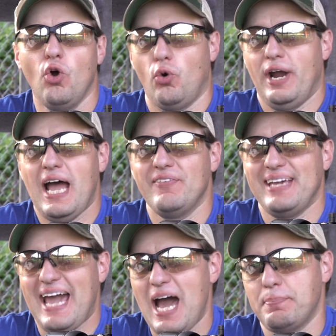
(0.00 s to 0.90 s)
or
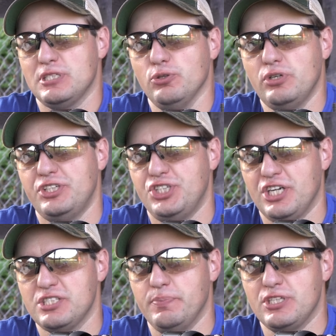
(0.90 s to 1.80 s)
having absolute
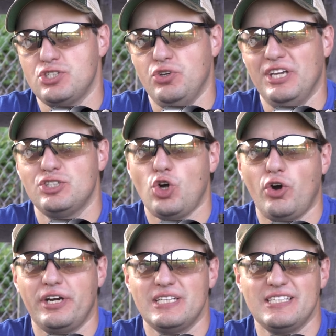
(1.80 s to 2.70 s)
adjustments to hit
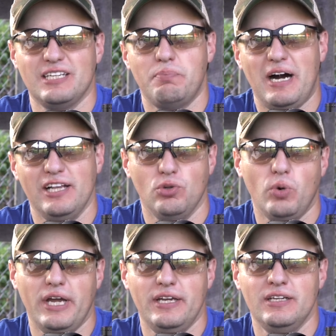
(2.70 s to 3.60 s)
targets at a mile
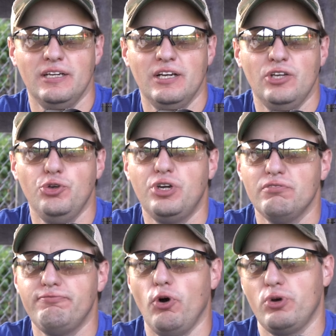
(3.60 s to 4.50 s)
away, you
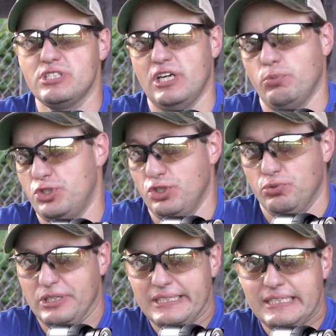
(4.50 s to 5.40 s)
can focus on what you
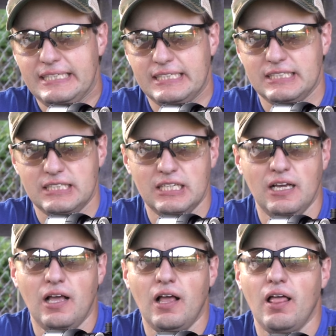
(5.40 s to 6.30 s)
really need.
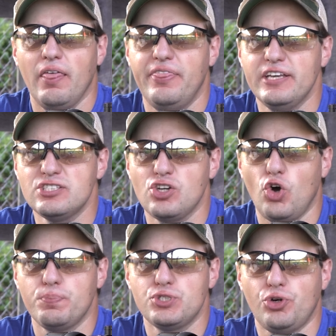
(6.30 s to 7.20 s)
This
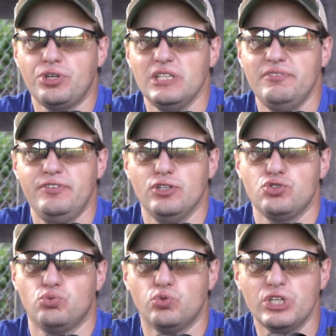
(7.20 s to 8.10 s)
scope certainly
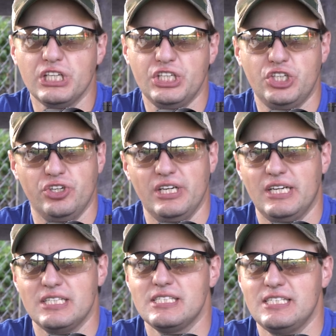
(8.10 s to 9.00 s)
feels really good and
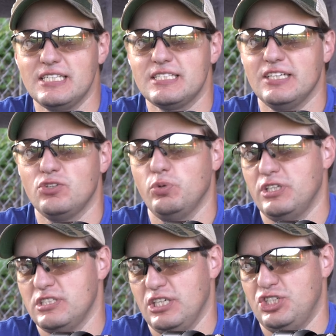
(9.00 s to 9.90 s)
consistent with
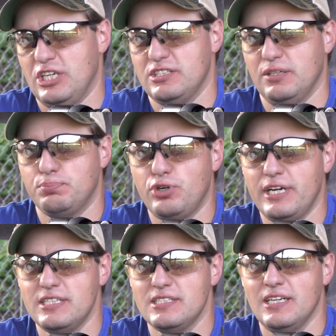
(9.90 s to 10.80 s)
the suggested
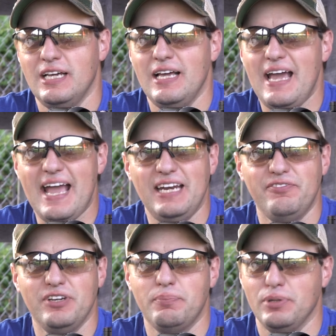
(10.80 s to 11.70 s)
price.
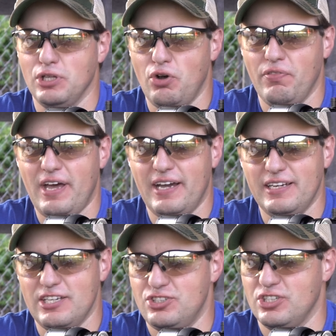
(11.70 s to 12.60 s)
Anything below that
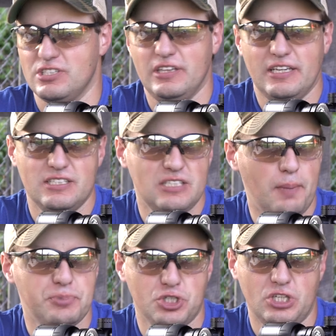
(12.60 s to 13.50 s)
is just an
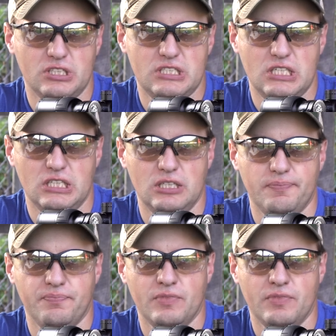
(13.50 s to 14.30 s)
exceptional deal.